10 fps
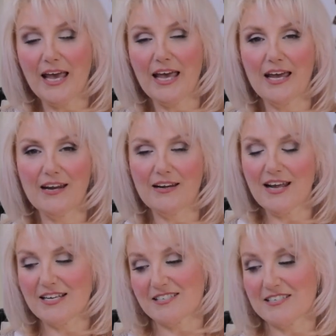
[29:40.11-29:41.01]
And
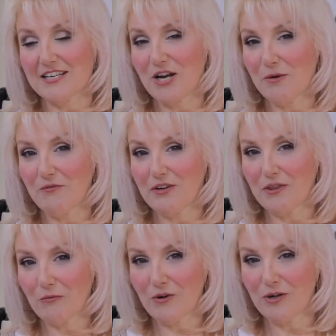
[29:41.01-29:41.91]
as I said, hopefully
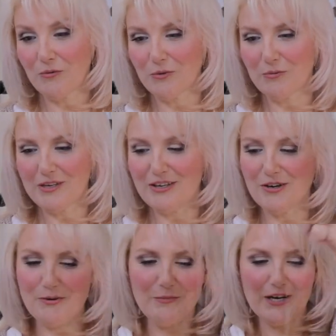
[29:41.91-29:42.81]
the reel will be
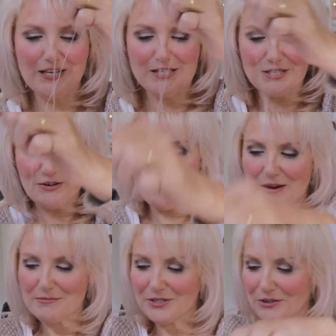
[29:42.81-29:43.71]
on my
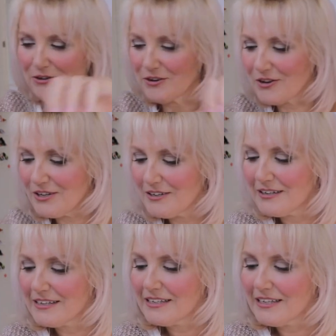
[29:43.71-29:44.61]
Instagram, so you can
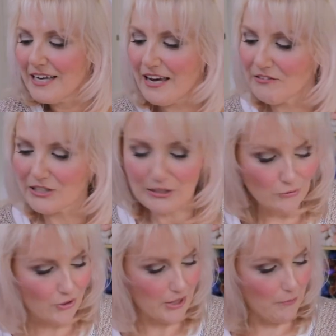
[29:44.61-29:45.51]
have a little
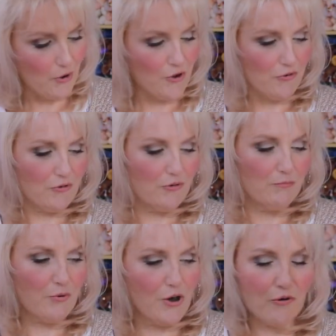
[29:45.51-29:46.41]
look at the
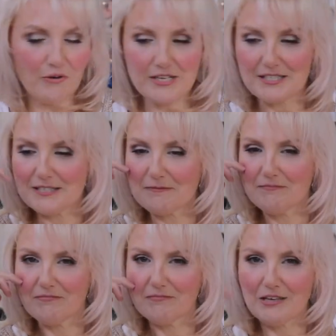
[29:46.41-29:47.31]
progress
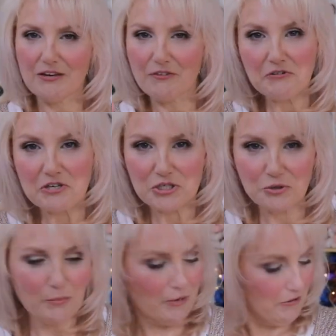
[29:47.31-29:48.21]
in a very
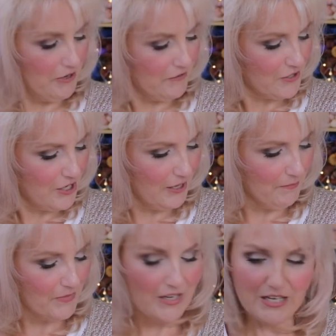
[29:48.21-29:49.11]
short period of time.